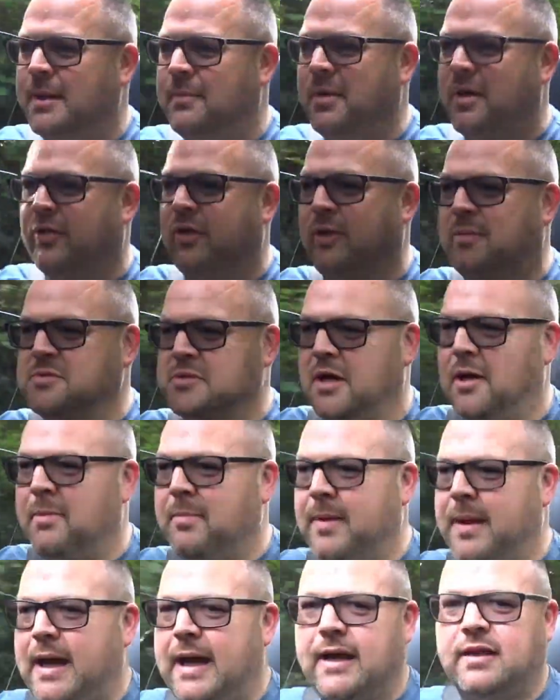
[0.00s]
Give me a thumbs up,
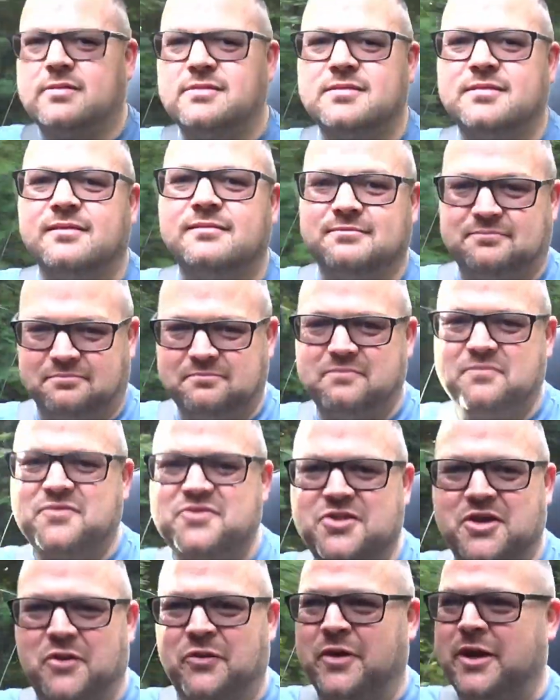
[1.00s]
and
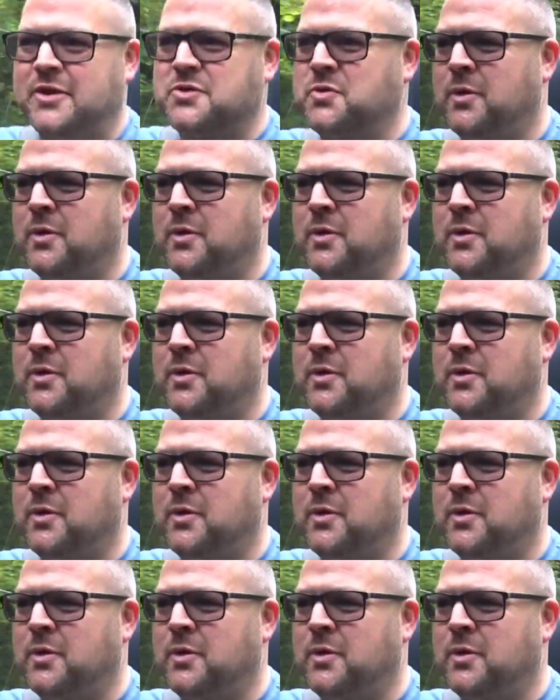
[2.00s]
see you on the next